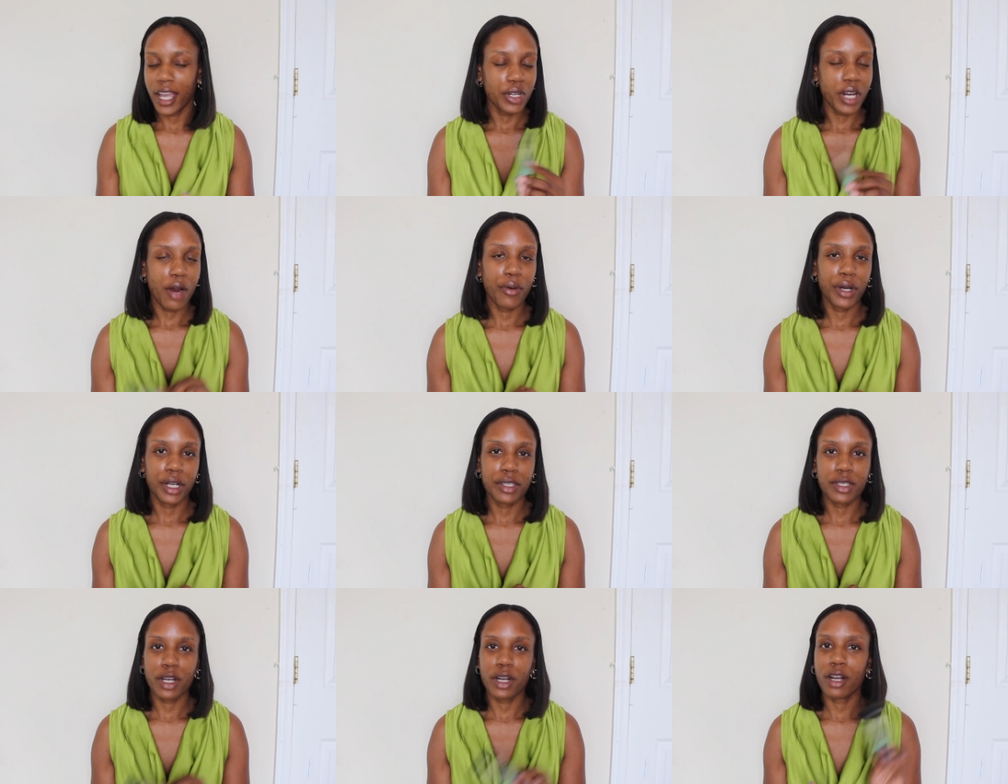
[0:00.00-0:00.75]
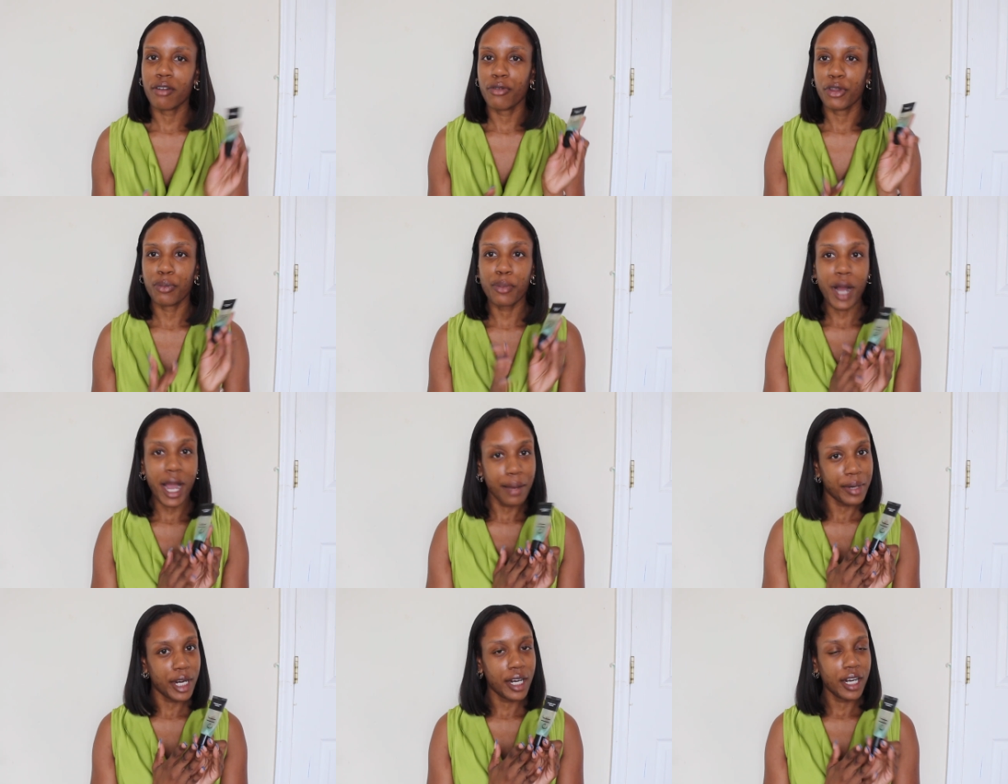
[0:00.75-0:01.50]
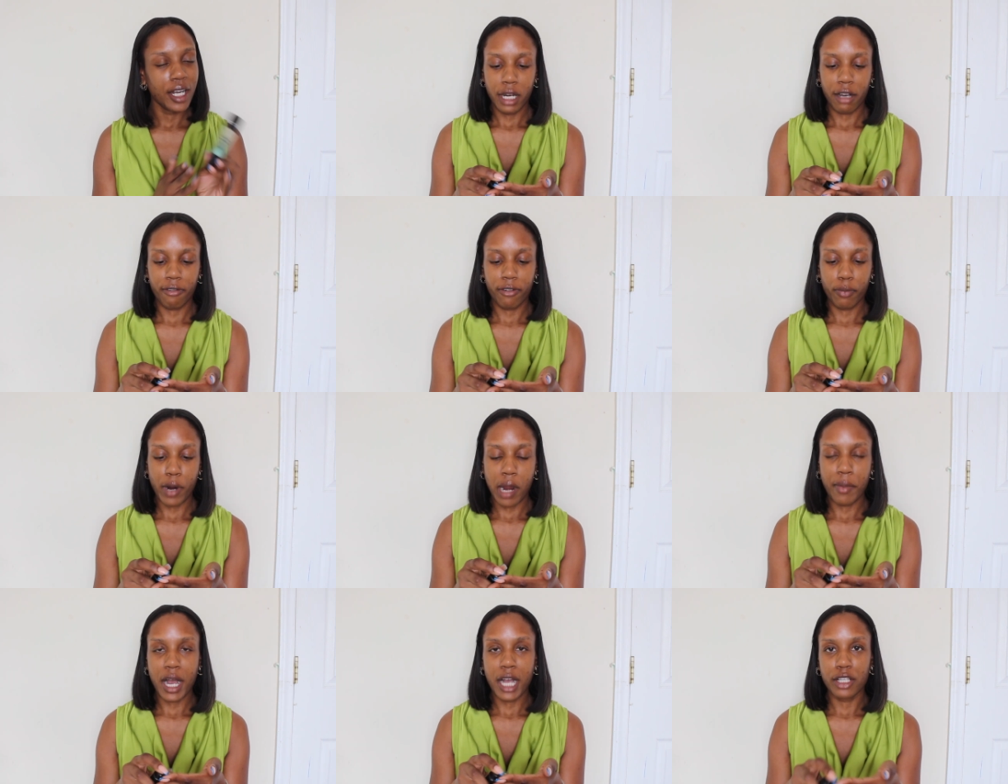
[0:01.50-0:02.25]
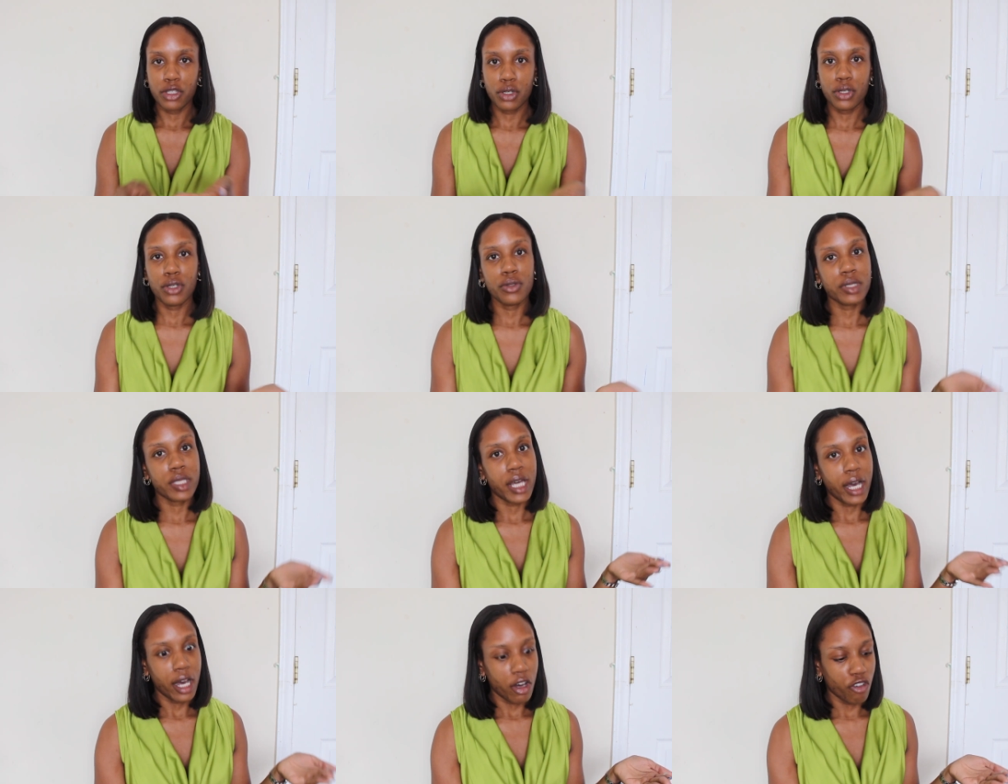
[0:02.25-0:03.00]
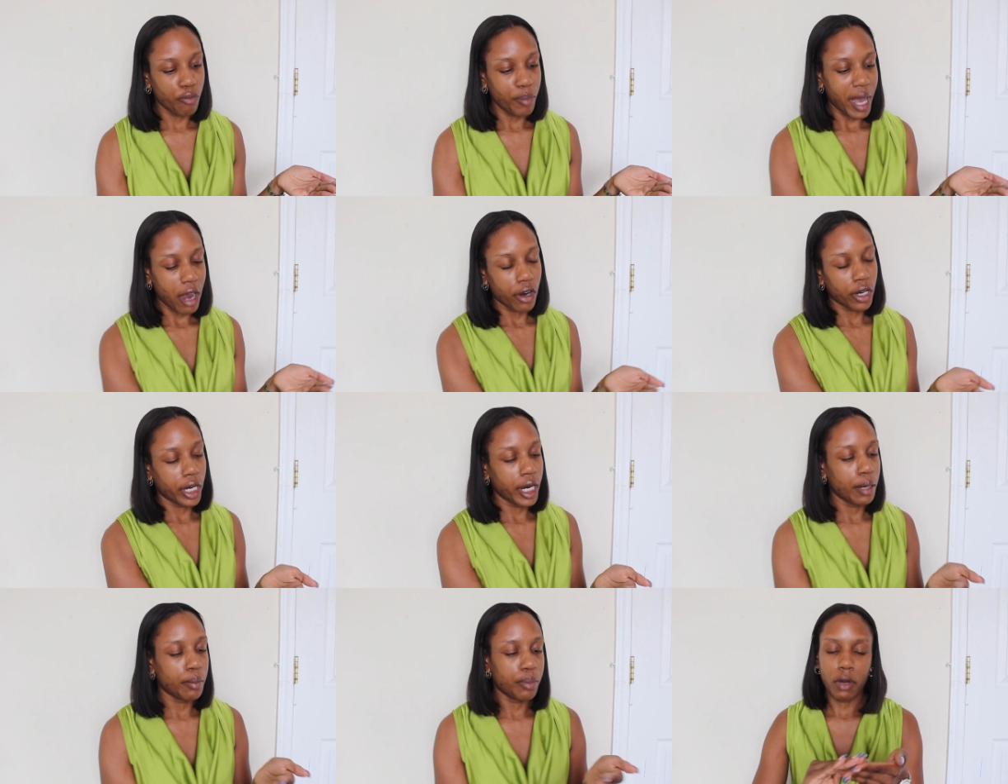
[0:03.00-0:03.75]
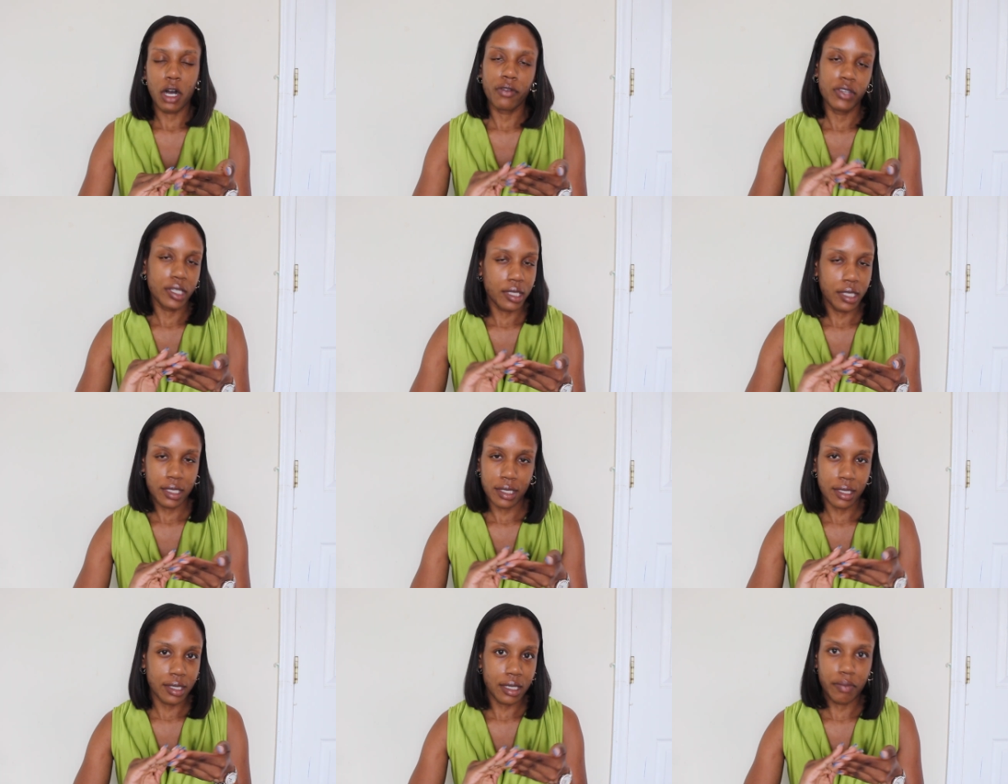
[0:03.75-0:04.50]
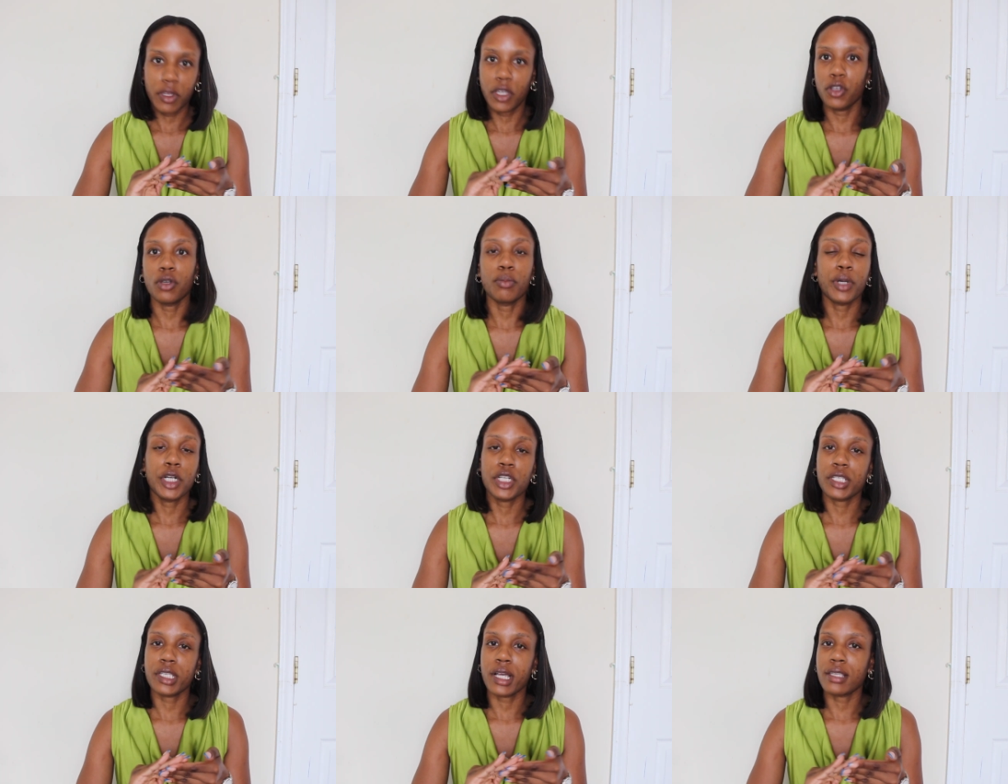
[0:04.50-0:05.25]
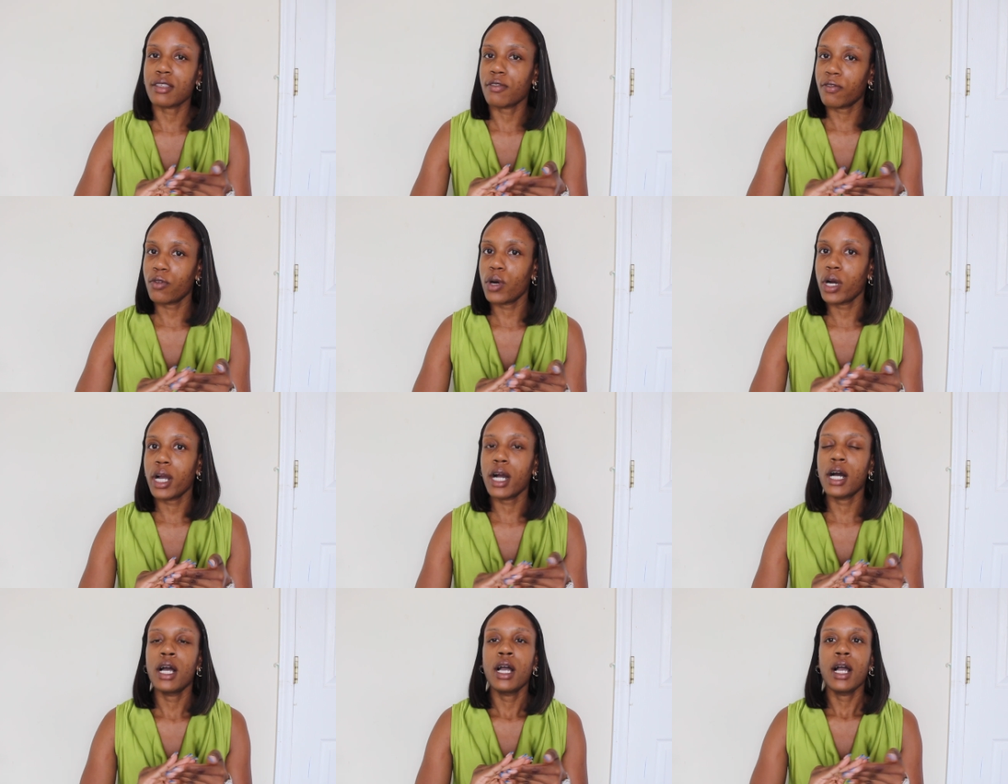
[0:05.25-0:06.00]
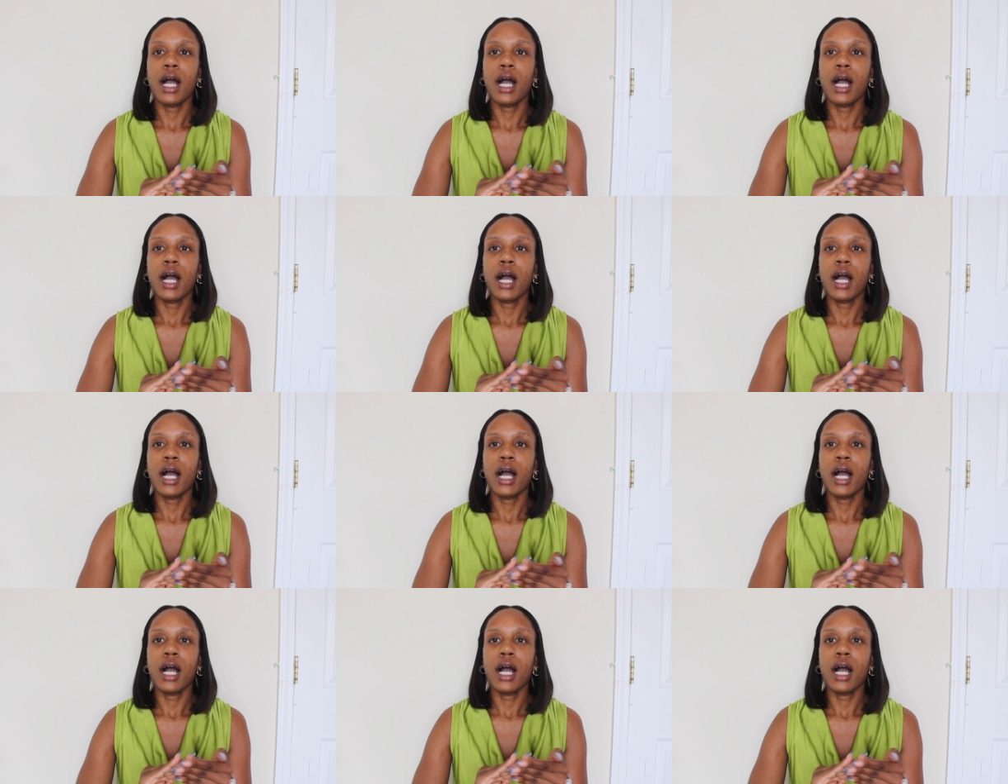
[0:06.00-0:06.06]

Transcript: Now we're gonna start off with primer. Now for primer, I do use the e.l.f. Power Grip. Obviously, this isn't something you can purchase at Sephora.